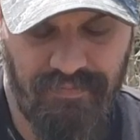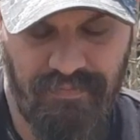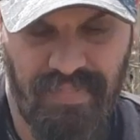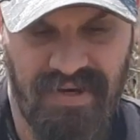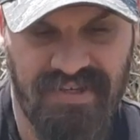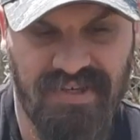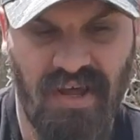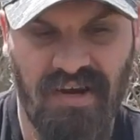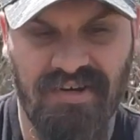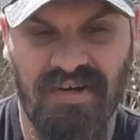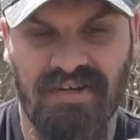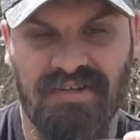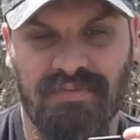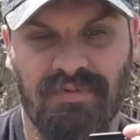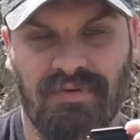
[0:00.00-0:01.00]
but it's not
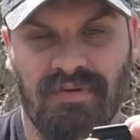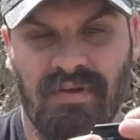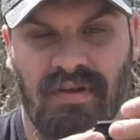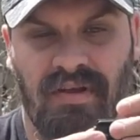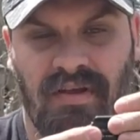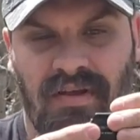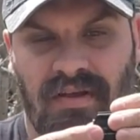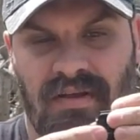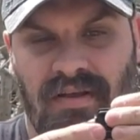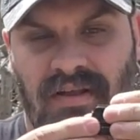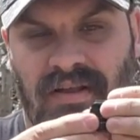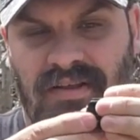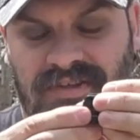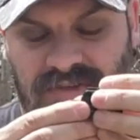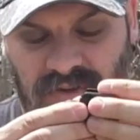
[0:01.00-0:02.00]
adjustable.
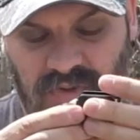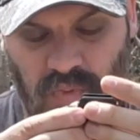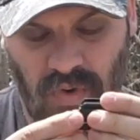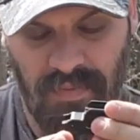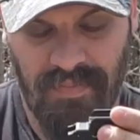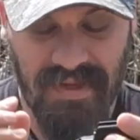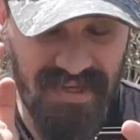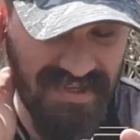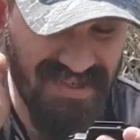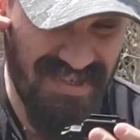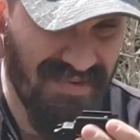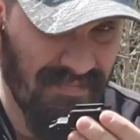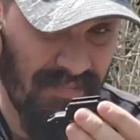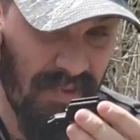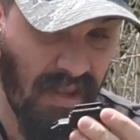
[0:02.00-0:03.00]
So it's one
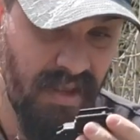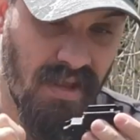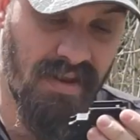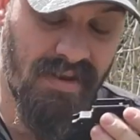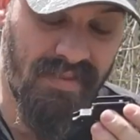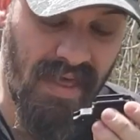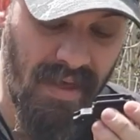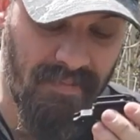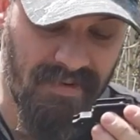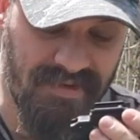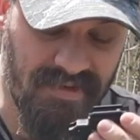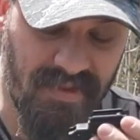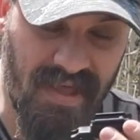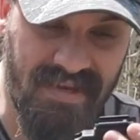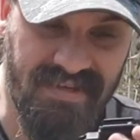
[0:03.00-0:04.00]
piece.
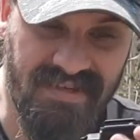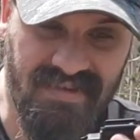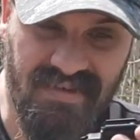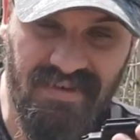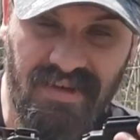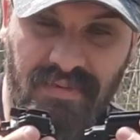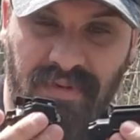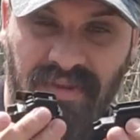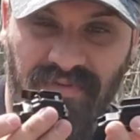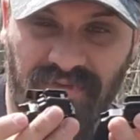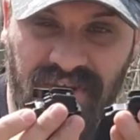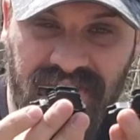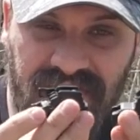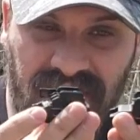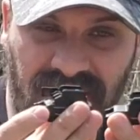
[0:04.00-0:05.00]
So that's going to be the
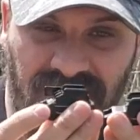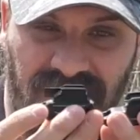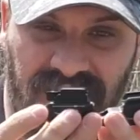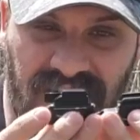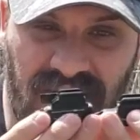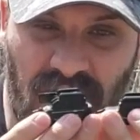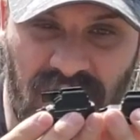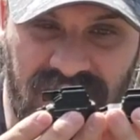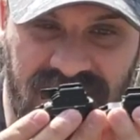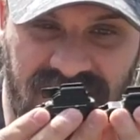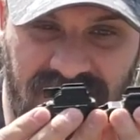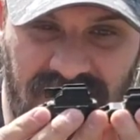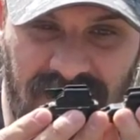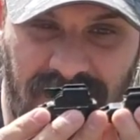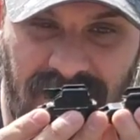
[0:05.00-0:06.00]
reason you're going to notice
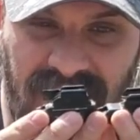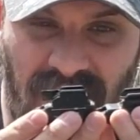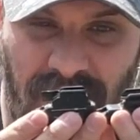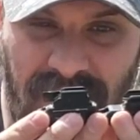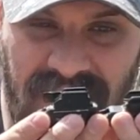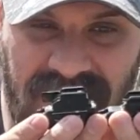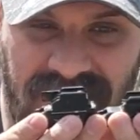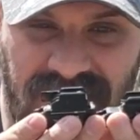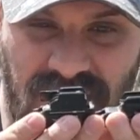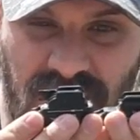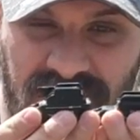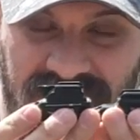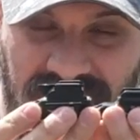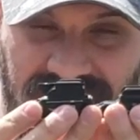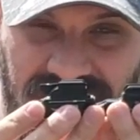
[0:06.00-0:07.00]
the PL Mini 2
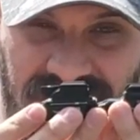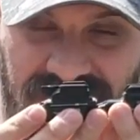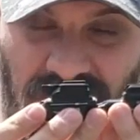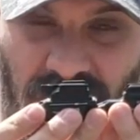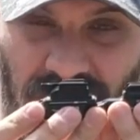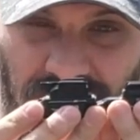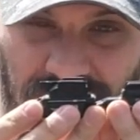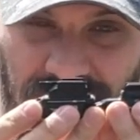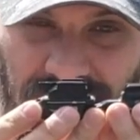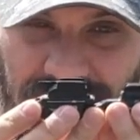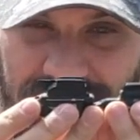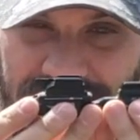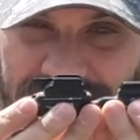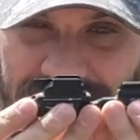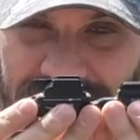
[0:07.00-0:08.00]
is actually taller,
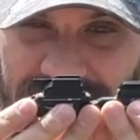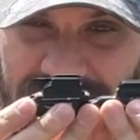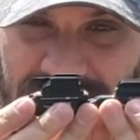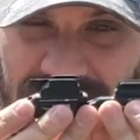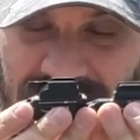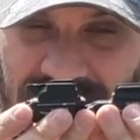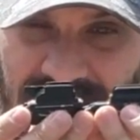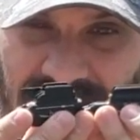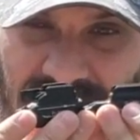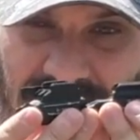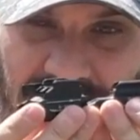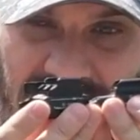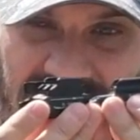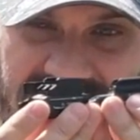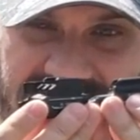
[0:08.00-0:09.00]

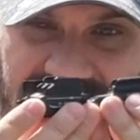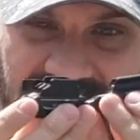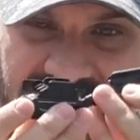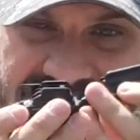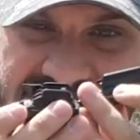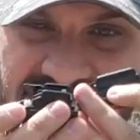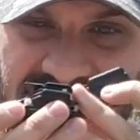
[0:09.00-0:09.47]
because it has the